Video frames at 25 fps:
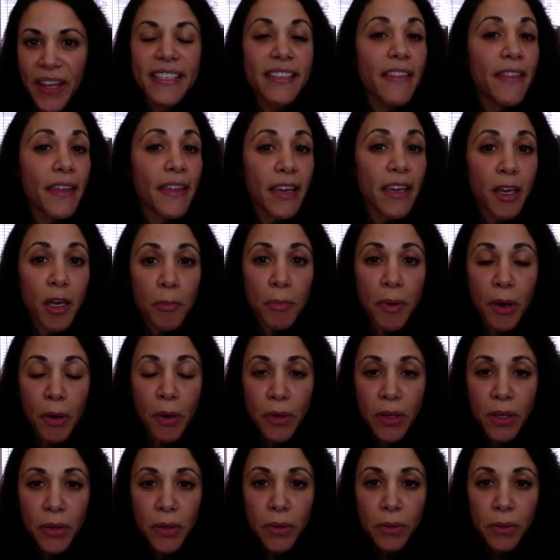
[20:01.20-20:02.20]
to think
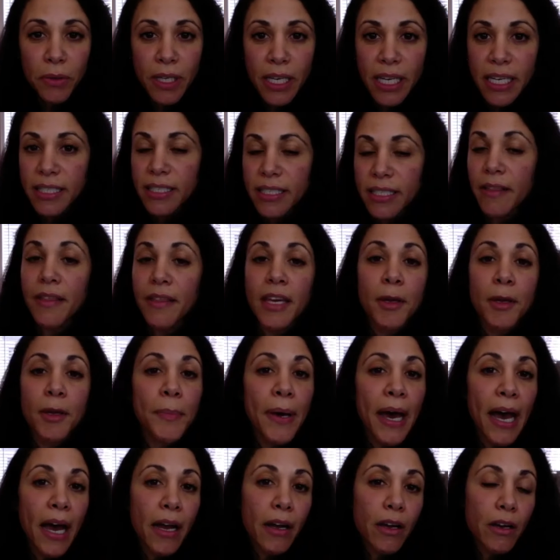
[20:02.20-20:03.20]
about you, to think
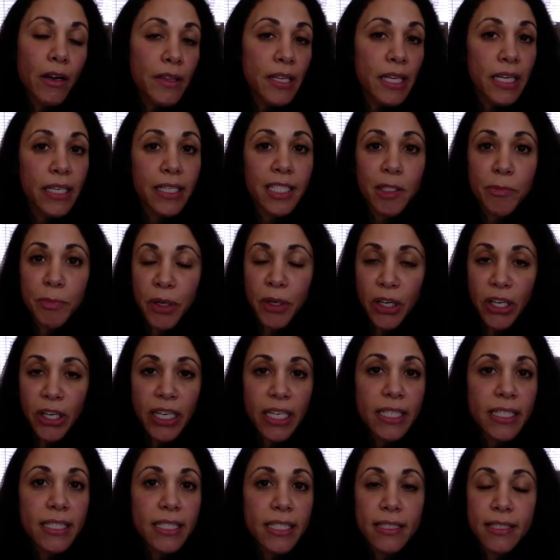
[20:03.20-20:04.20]
back on the
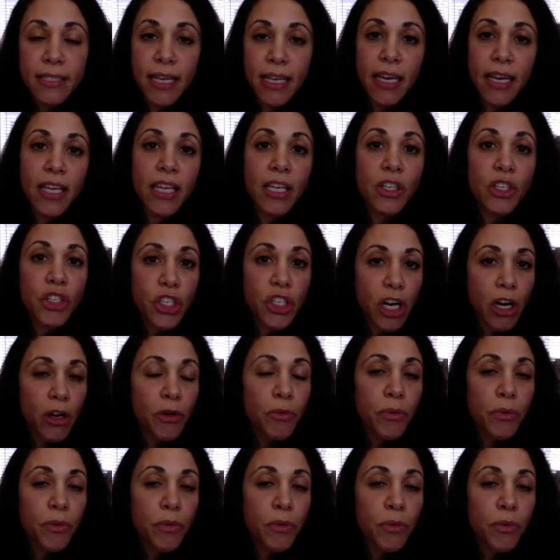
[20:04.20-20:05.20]
experiences that he shared
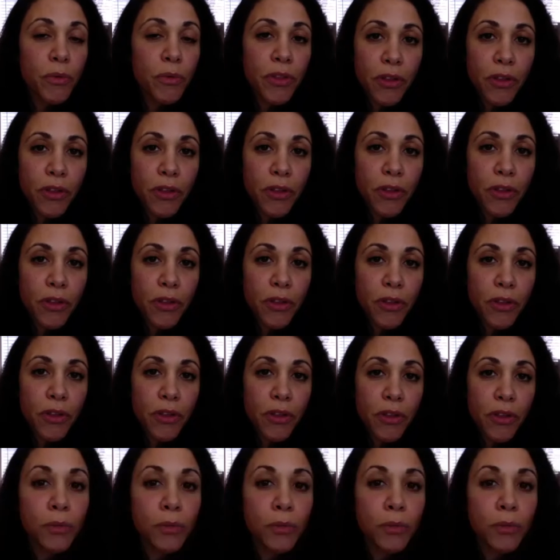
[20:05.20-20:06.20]
with you. Again,
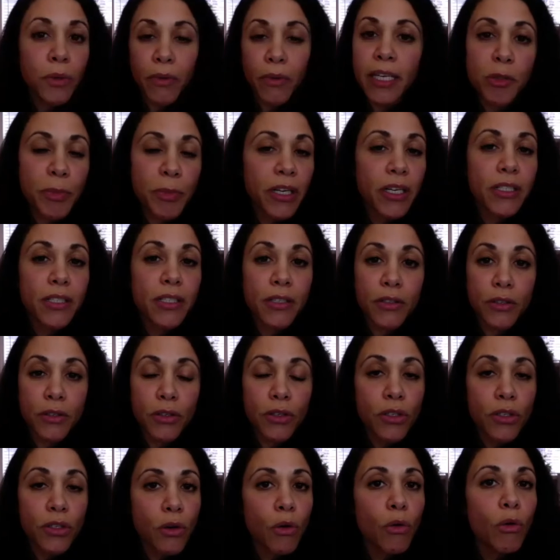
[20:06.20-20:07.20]
doing, right?
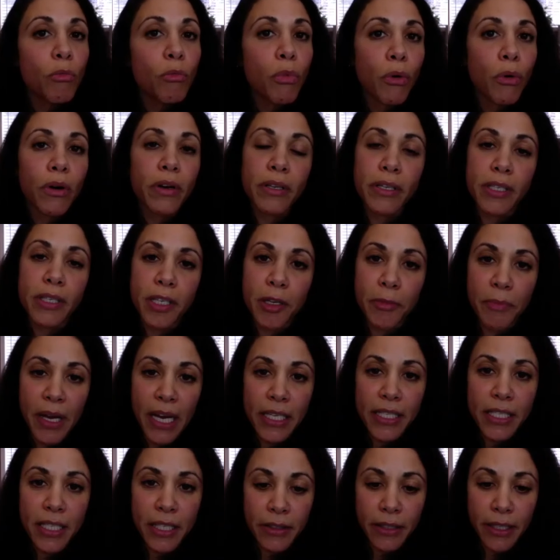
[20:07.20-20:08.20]
Experiences are so important
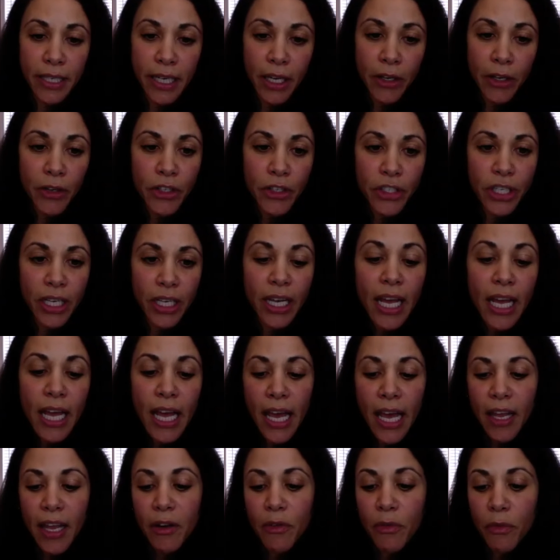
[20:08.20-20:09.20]
to masculine energy.
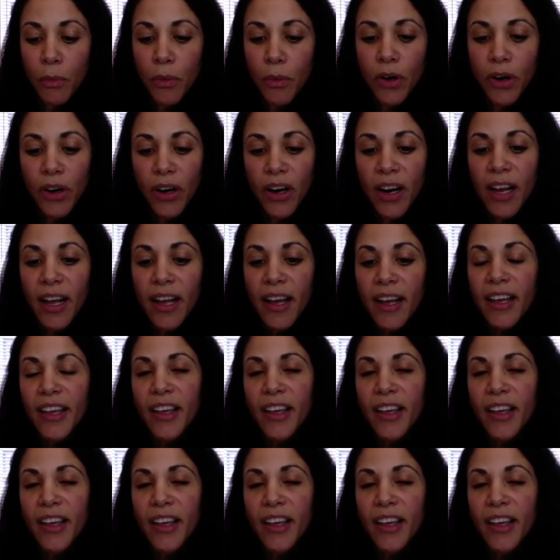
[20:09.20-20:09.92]
And if we're,